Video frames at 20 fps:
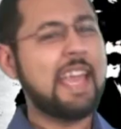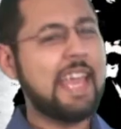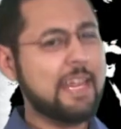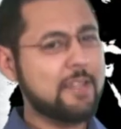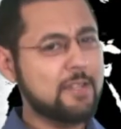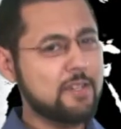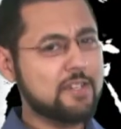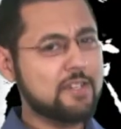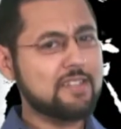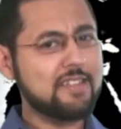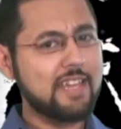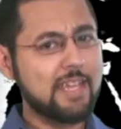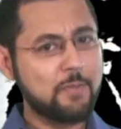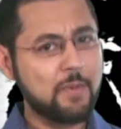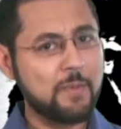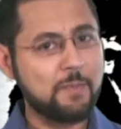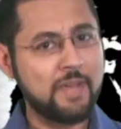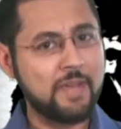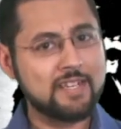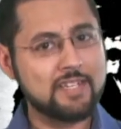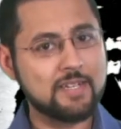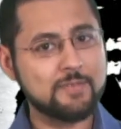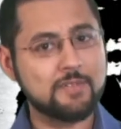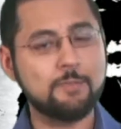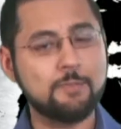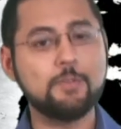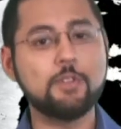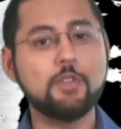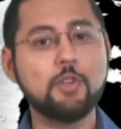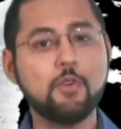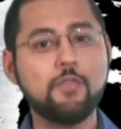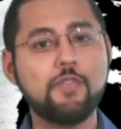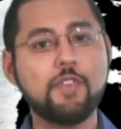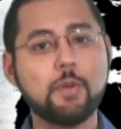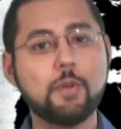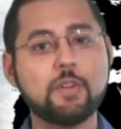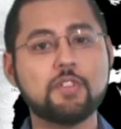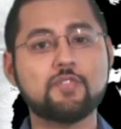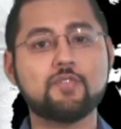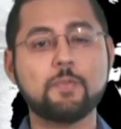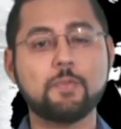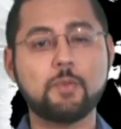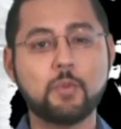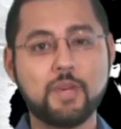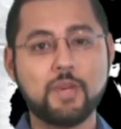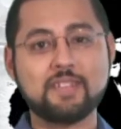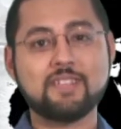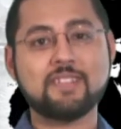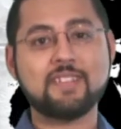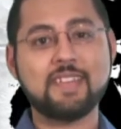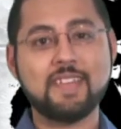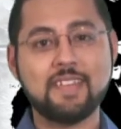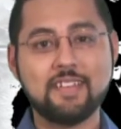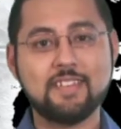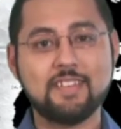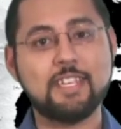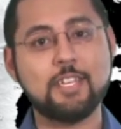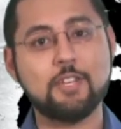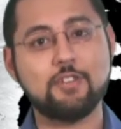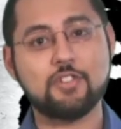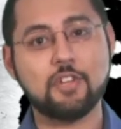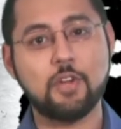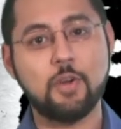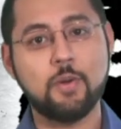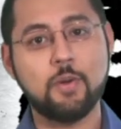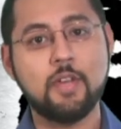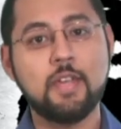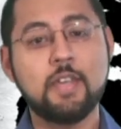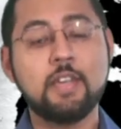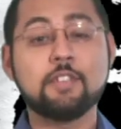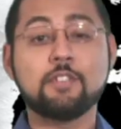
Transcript: It looks like we picked up some new viewers from TWiT's TNT show.